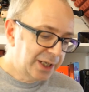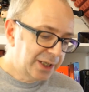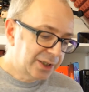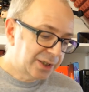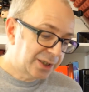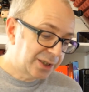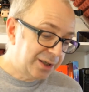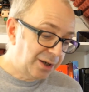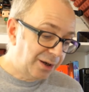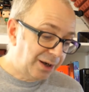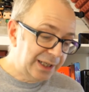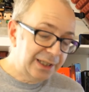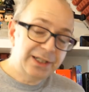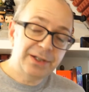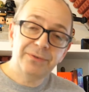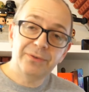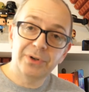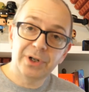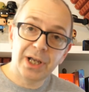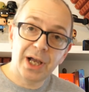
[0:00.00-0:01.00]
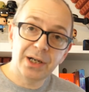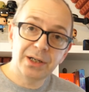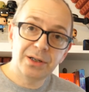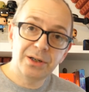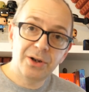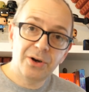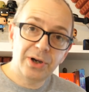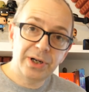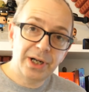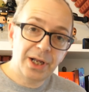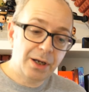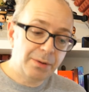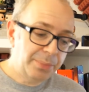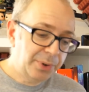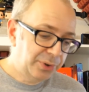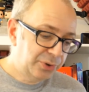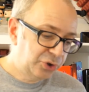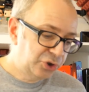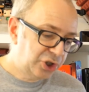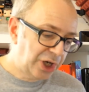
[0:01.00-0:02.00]
Slightly different colour lineup,
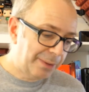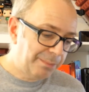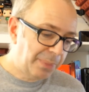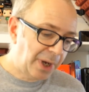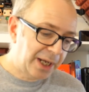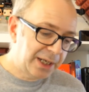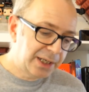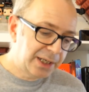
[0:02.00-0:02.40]
champagne